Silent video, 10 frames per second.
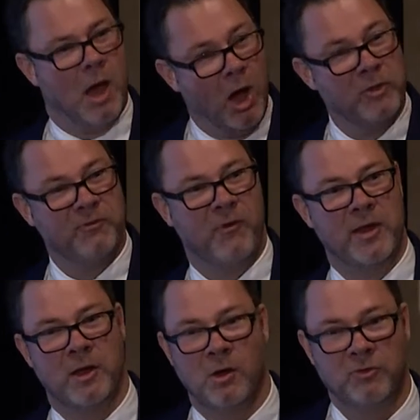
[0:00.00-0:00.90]
Other
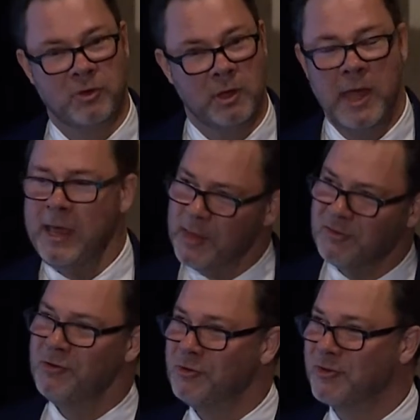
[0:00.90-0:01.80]
friend goes, hey, that's
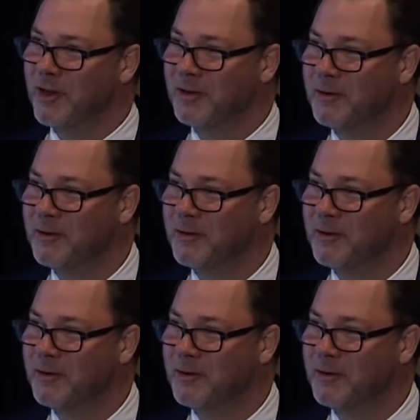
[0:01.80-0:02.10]
interesting.